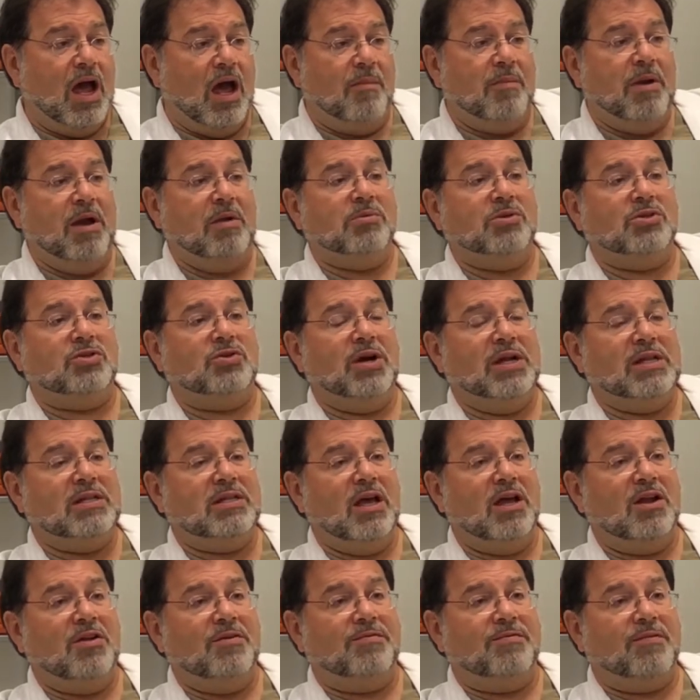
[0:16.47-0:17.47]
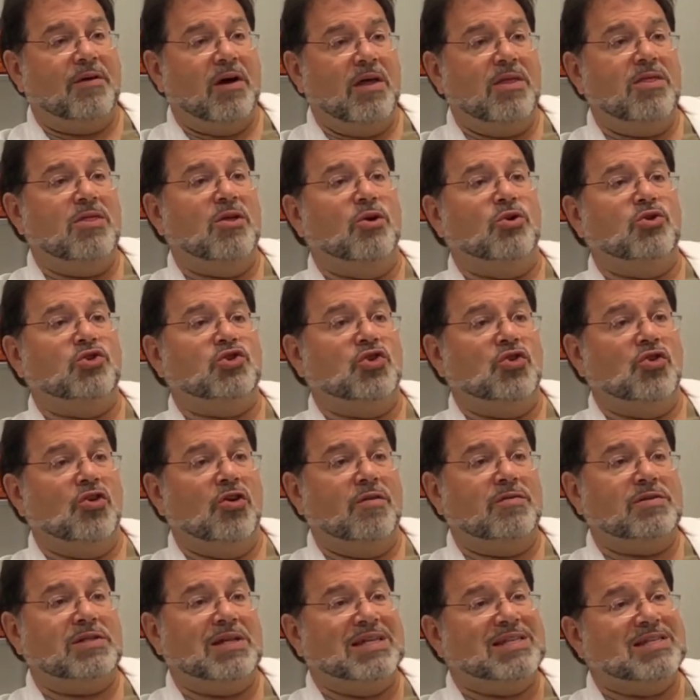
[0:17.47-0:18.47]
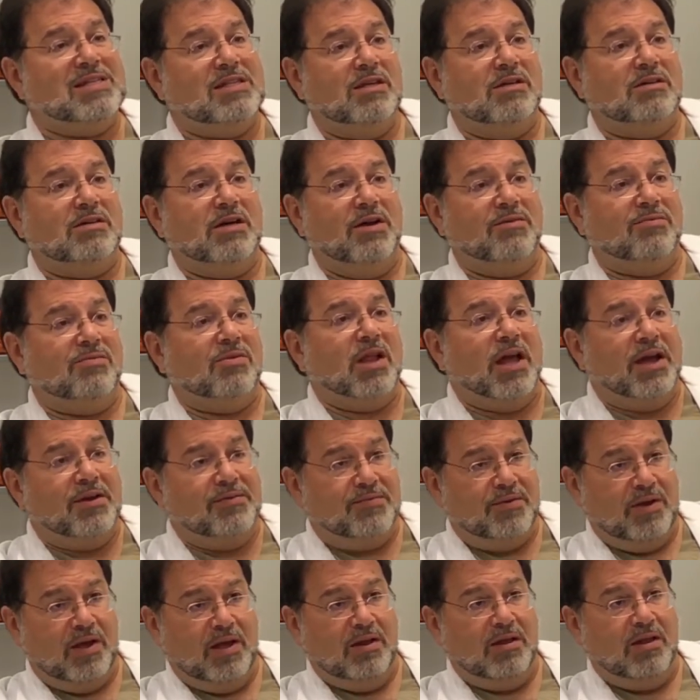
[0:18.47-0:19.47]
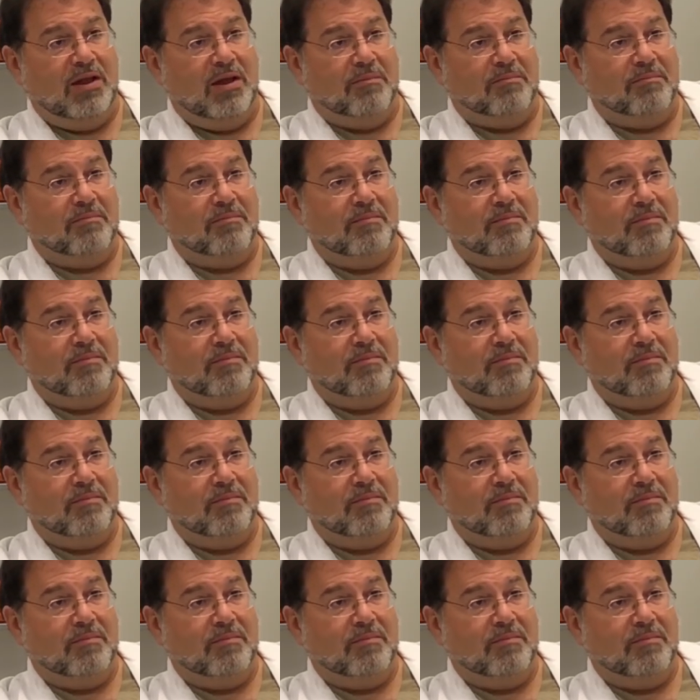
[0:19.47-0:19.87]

I'm able to identify those nerves that still have life in them.